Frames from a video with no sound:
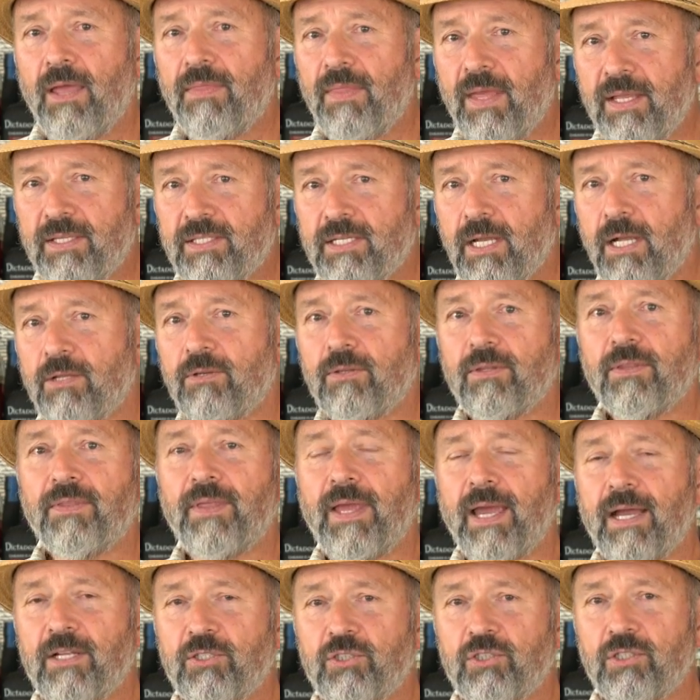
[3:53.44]
and they tell you that
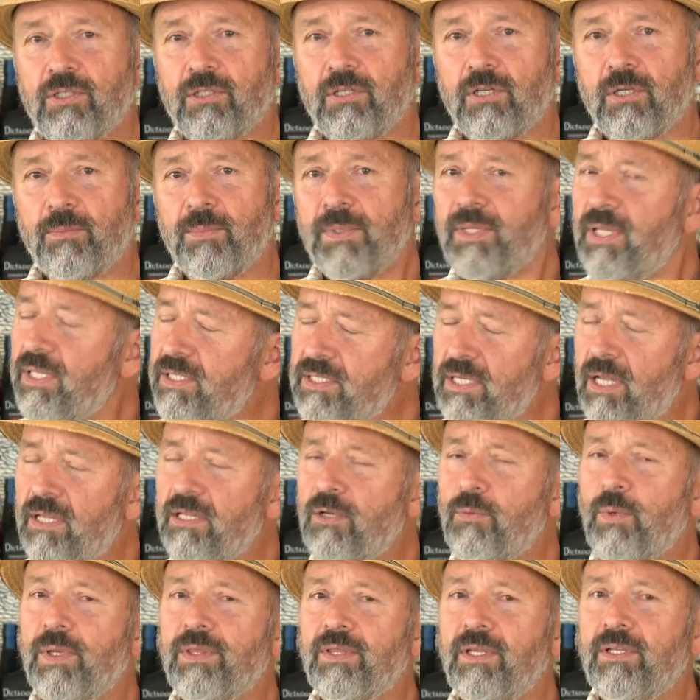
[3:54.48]
they add sugar, but they tell
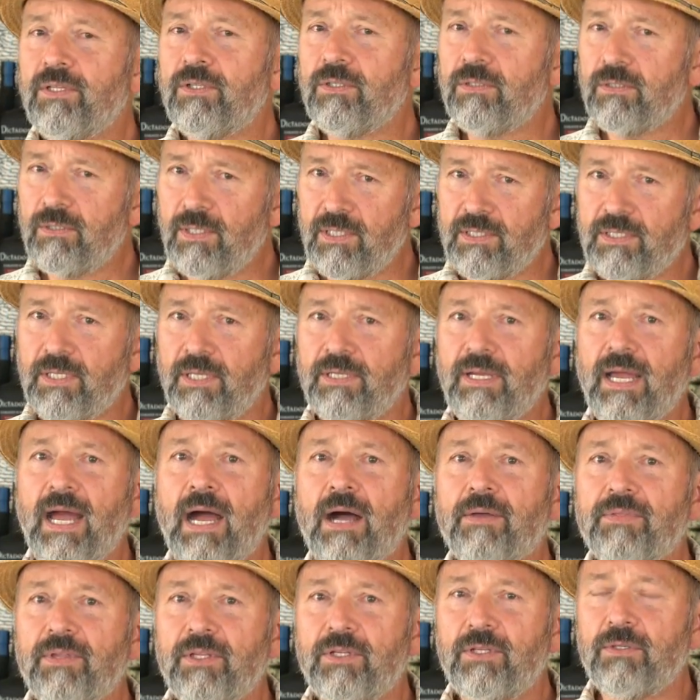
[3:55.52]
you what they do, they tell you
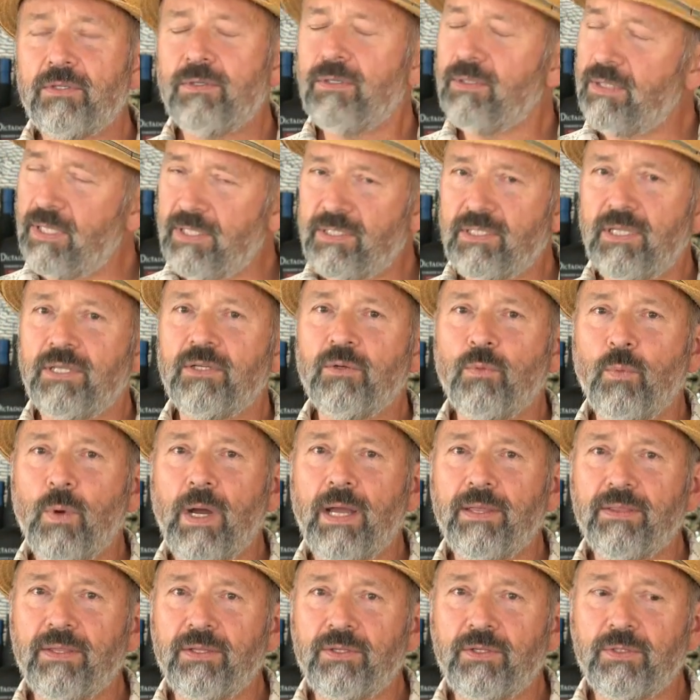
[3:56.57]
how they do it, and they tell you
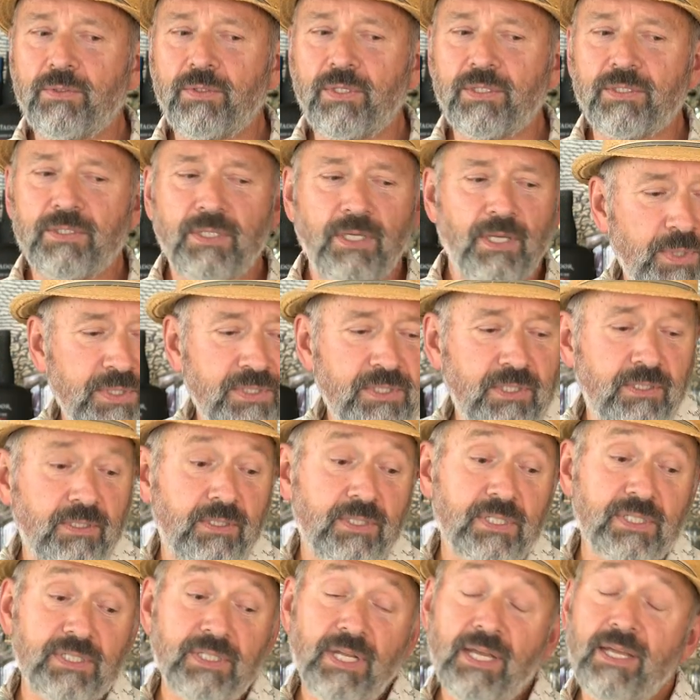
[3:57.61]
why they do it. Appleton
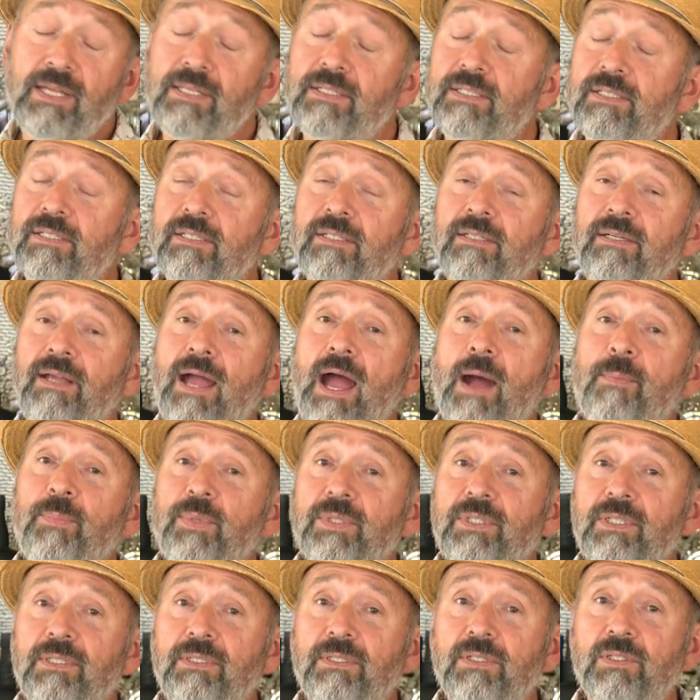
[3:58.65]
Estates.
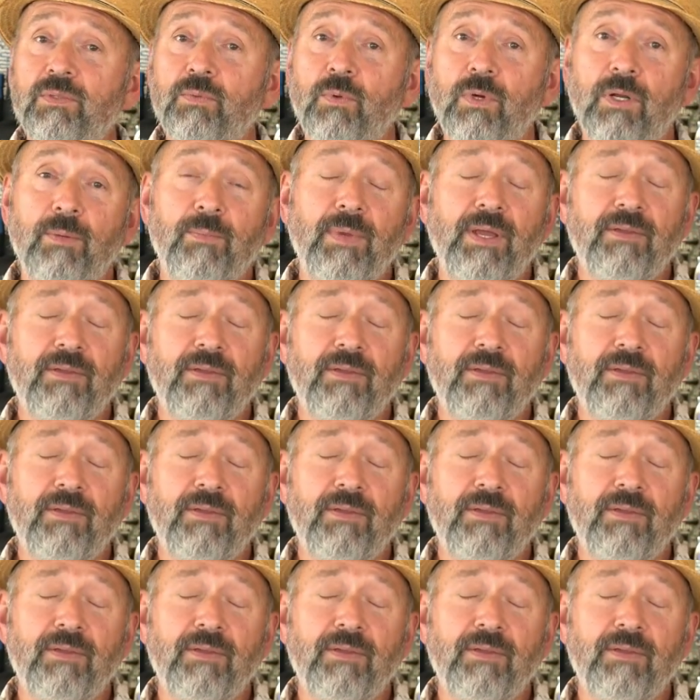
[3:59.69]
Appleton is one of